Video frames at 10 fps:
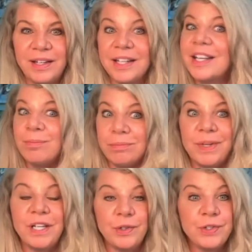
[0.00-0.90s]
It can
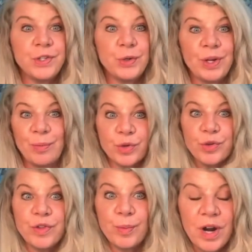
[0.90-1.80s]
be used to
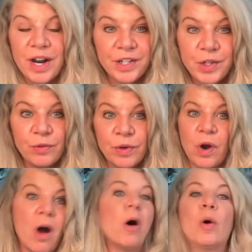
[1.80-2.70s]
improve the product
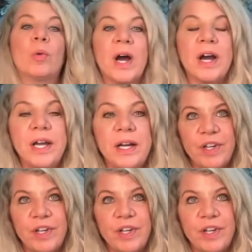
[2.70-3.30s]
overall, right?